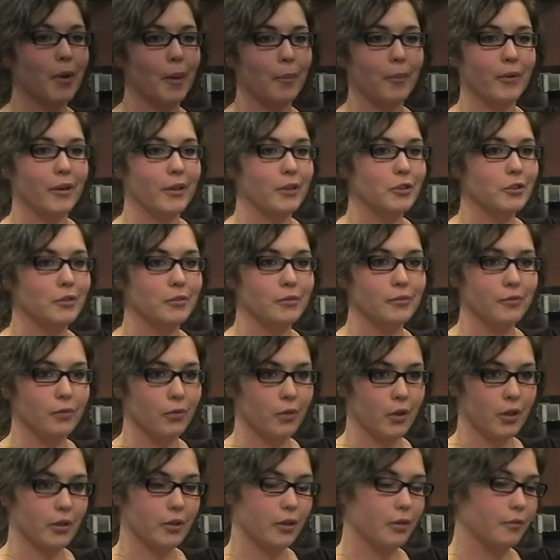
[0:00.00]
preparation
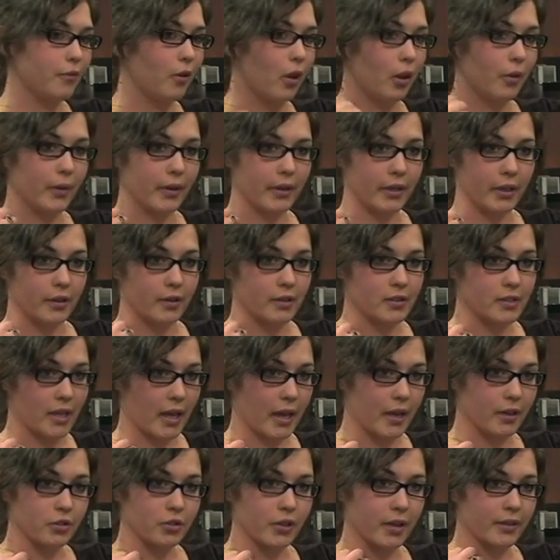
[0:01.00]
for your following years
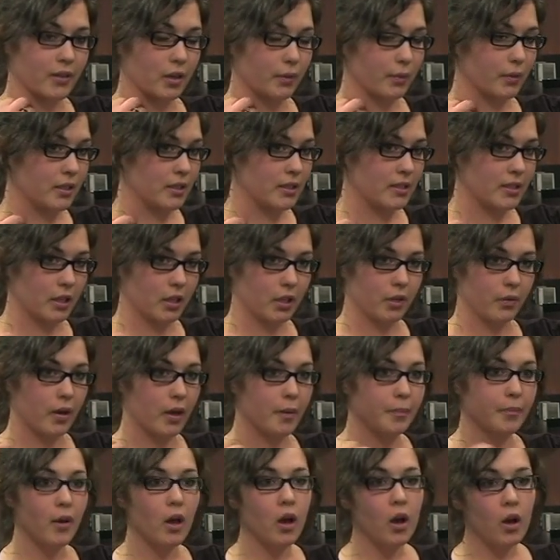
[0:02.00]
at Trent. They really set you
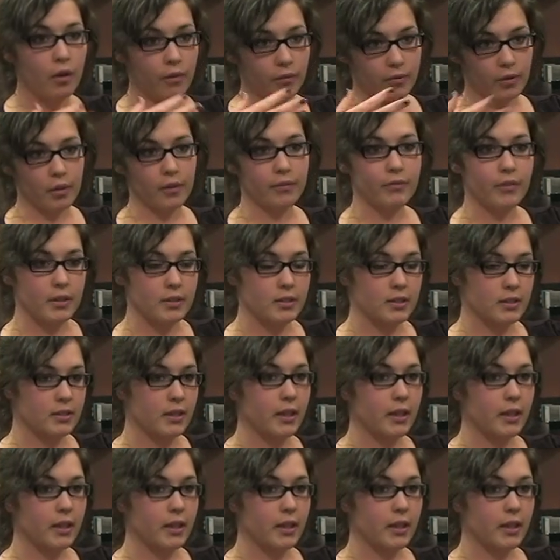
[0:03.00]
up for the forensic